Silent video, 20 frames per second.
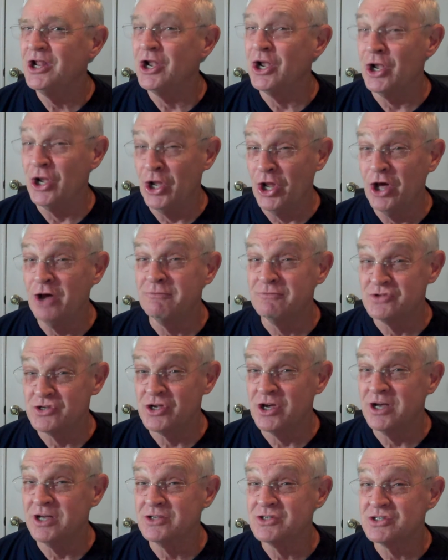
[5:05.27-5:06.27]
loves
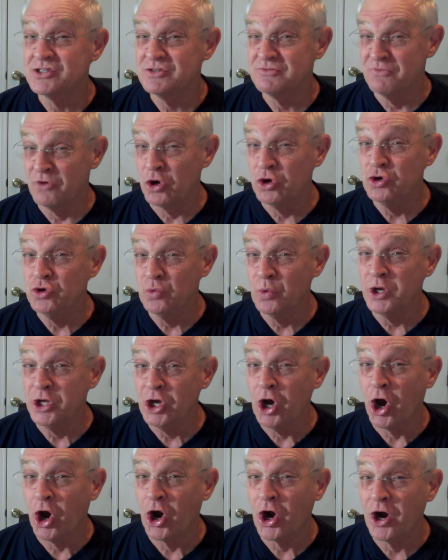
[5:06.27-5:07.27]
us for who we
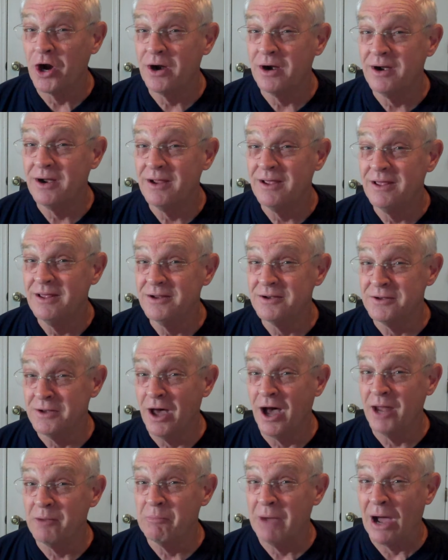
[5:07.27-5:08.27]
are,
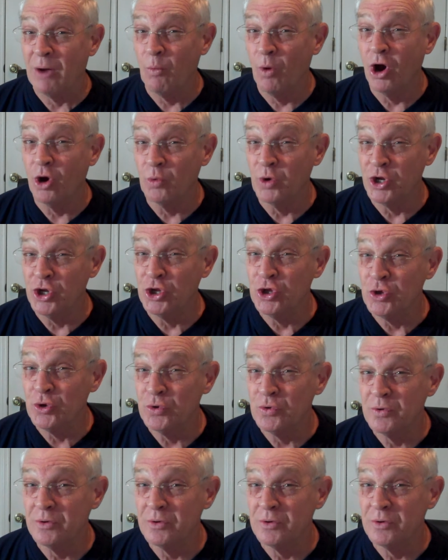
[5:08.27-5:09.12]
not by what we do.